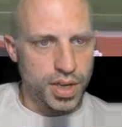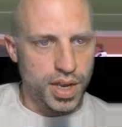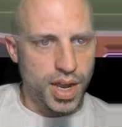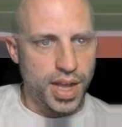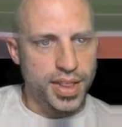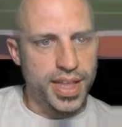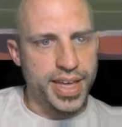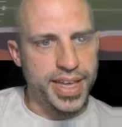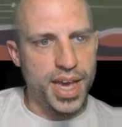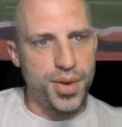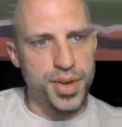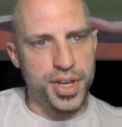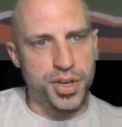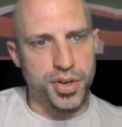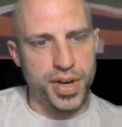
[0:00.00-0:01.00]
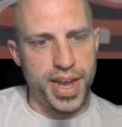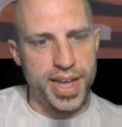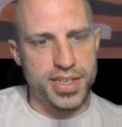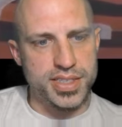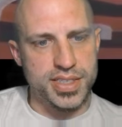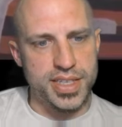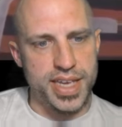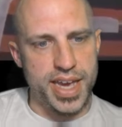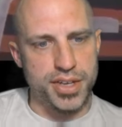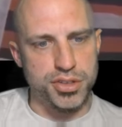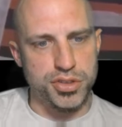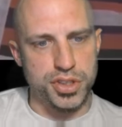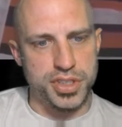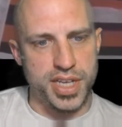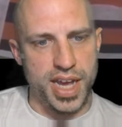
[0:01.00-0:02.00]
I like how he creates the
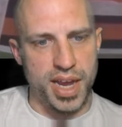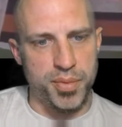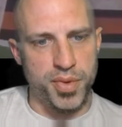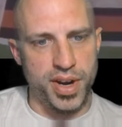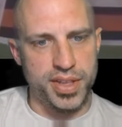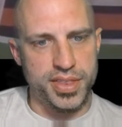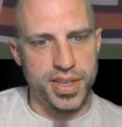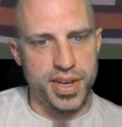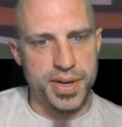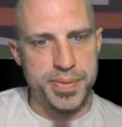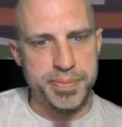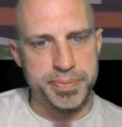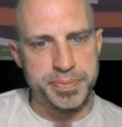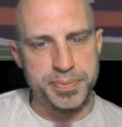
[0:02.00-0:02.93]
extra time right there